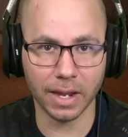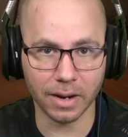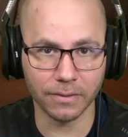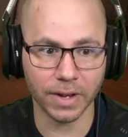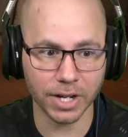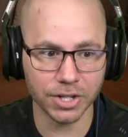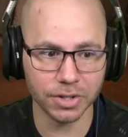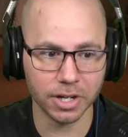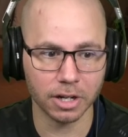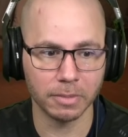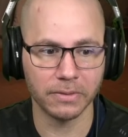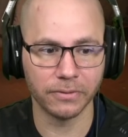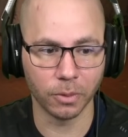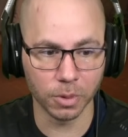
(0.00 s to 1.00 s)
eventually you're gonna
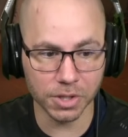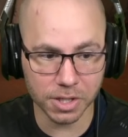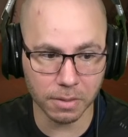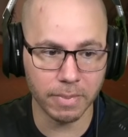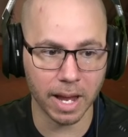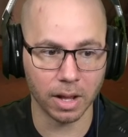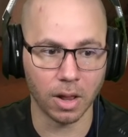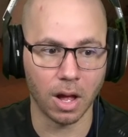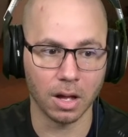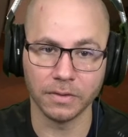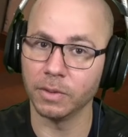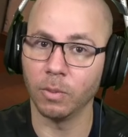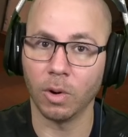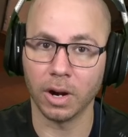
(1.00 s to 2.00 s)
be forced to bail off
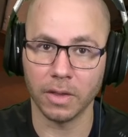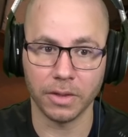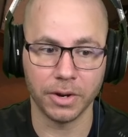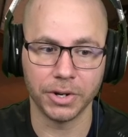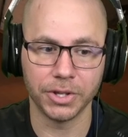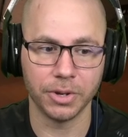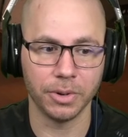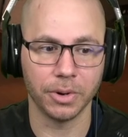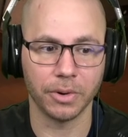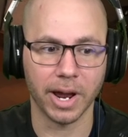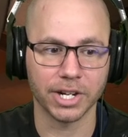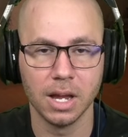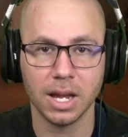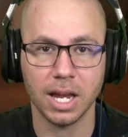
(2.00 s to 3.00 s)
in one of the two
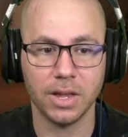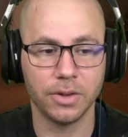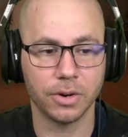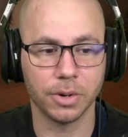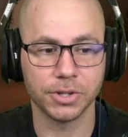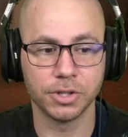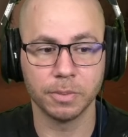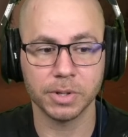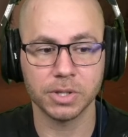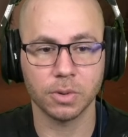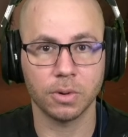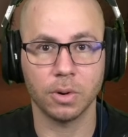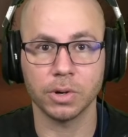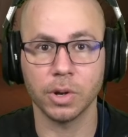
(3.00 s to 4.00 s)
directions. Either go to
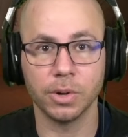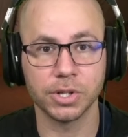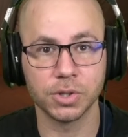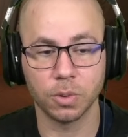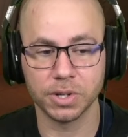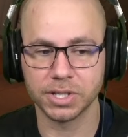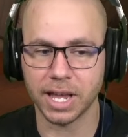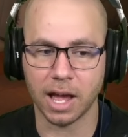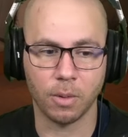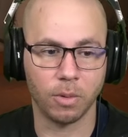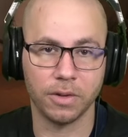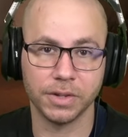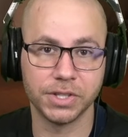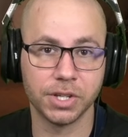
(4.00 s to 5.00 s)
Superstore or go to Storage Town, one
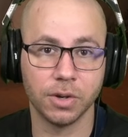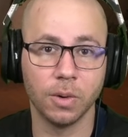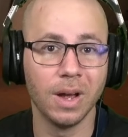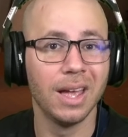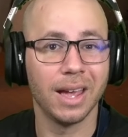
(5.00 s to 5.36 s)
of the two.